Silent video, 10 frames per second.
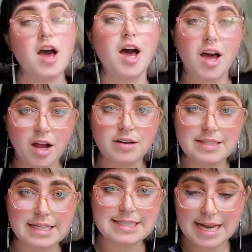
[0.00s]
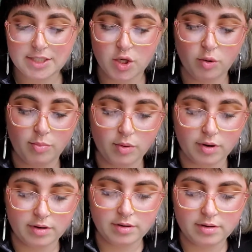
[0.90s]
Our tic-tac-toe board,
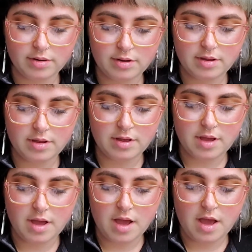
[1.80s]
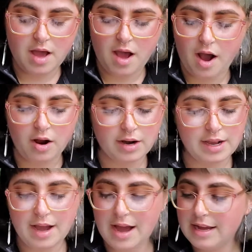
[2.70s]
our
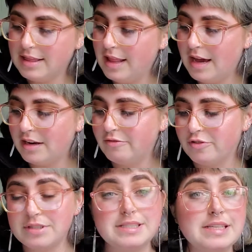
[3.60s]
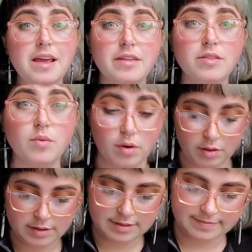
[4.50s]
guideline for seeing the world,